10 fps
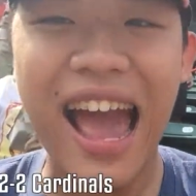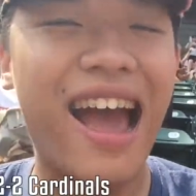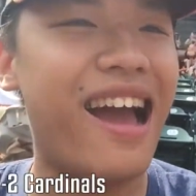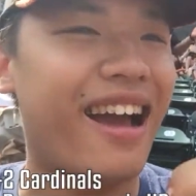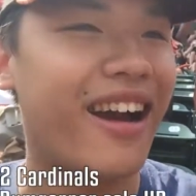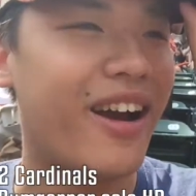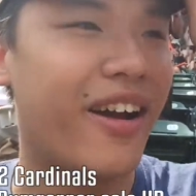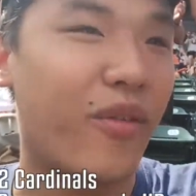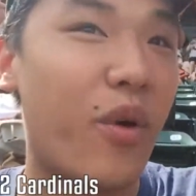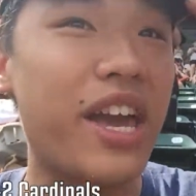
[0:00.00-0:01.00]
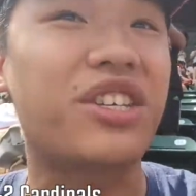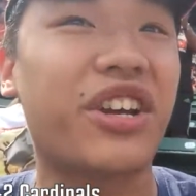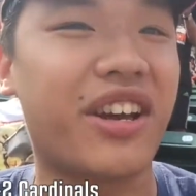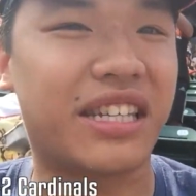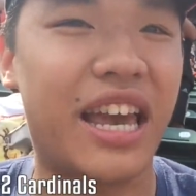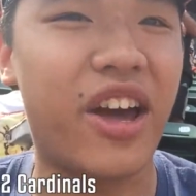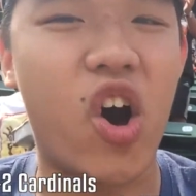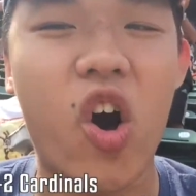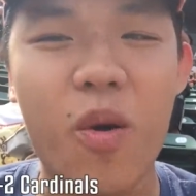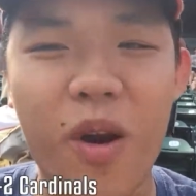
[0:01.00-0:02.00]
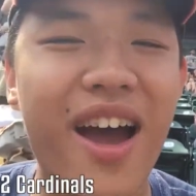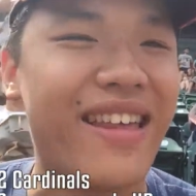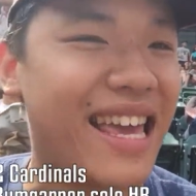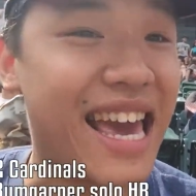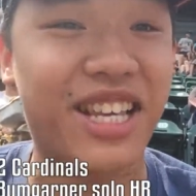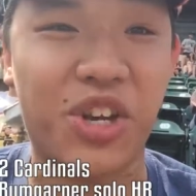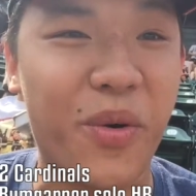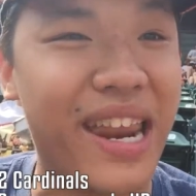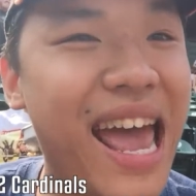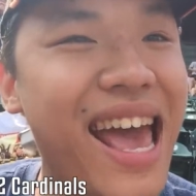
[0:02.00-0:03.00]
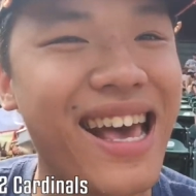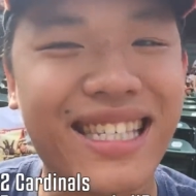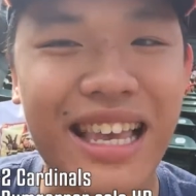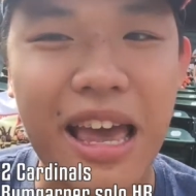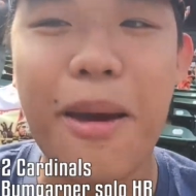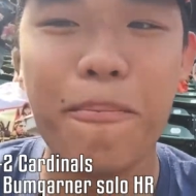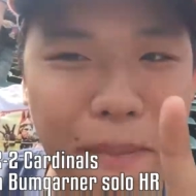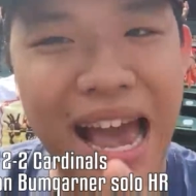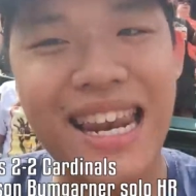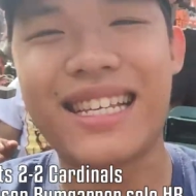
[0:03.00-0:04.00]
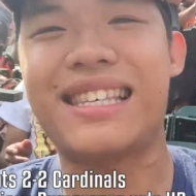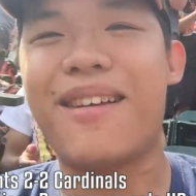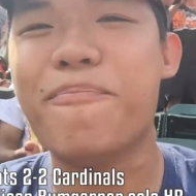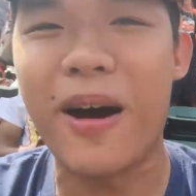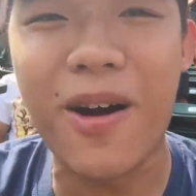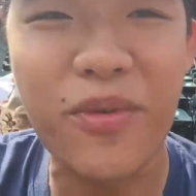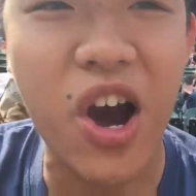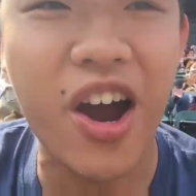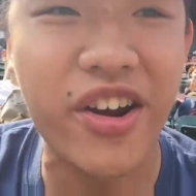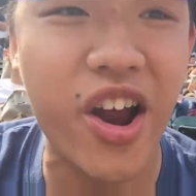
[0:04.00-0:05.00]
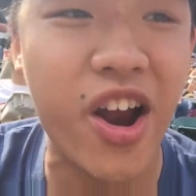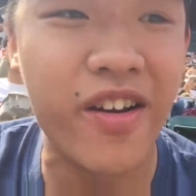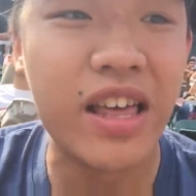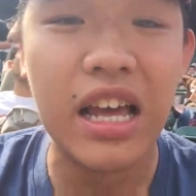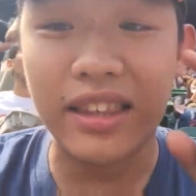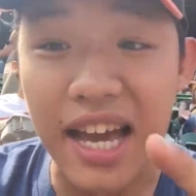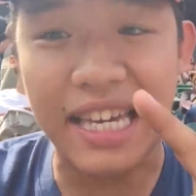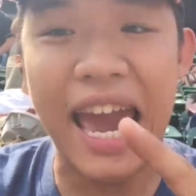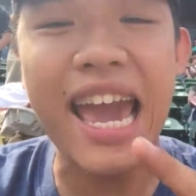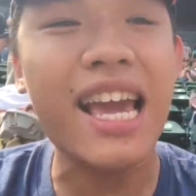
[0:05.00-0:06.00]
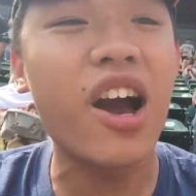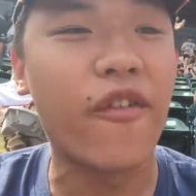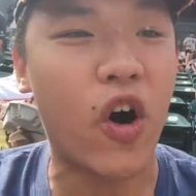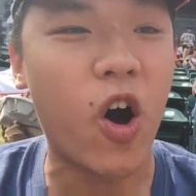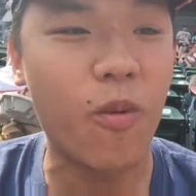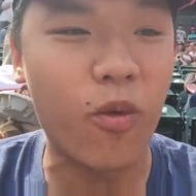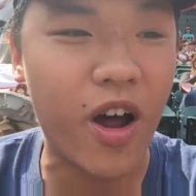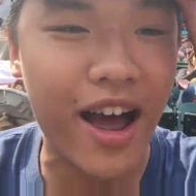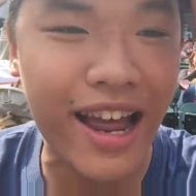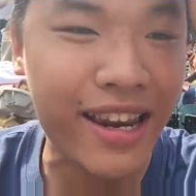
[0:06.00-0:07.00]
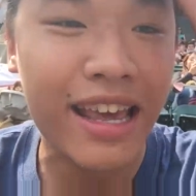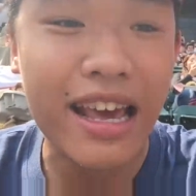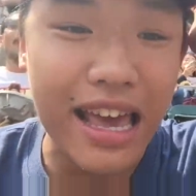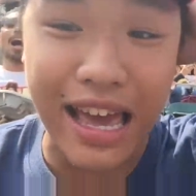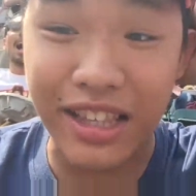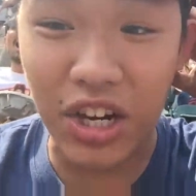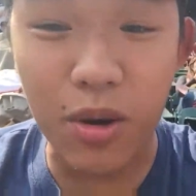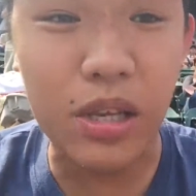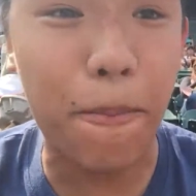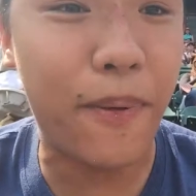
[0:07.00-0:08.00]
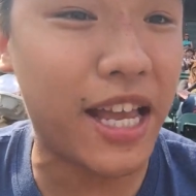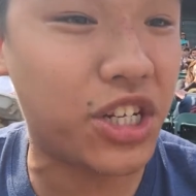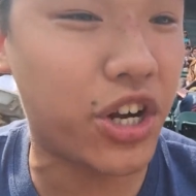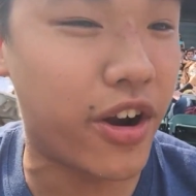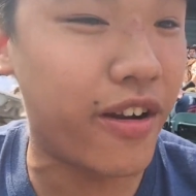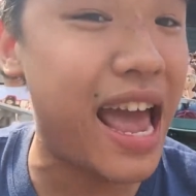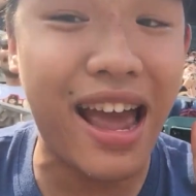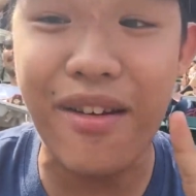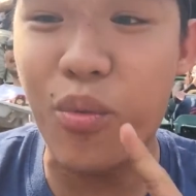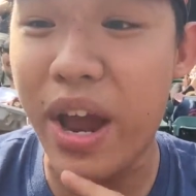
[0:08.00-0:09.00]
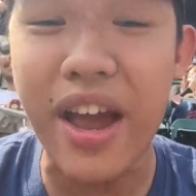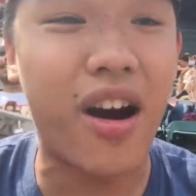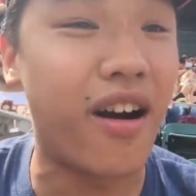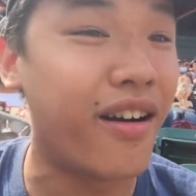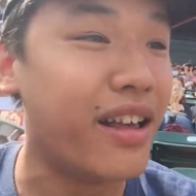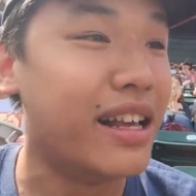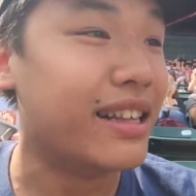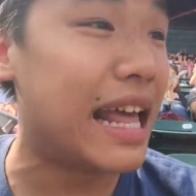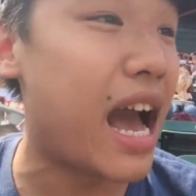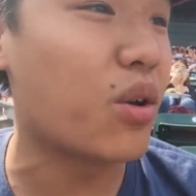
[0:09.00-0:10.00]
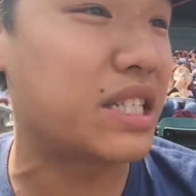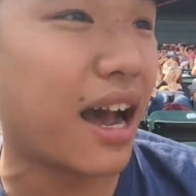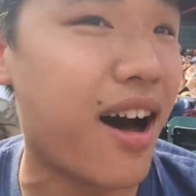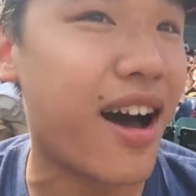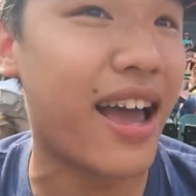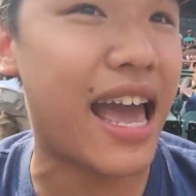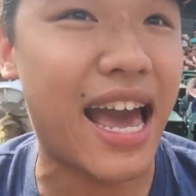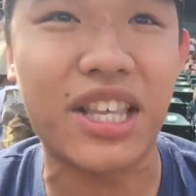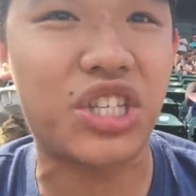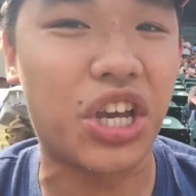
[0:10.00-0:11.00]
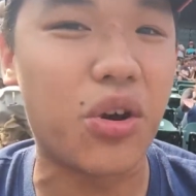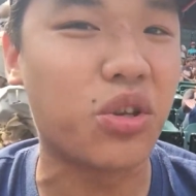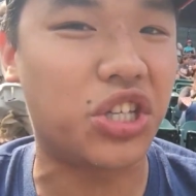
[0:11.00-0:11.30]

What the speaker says: yeah! We just hit a home run, and guess who it is? Madison Bumgarner, the king of home run in terms of pitcher, and we are now tied at 2-2.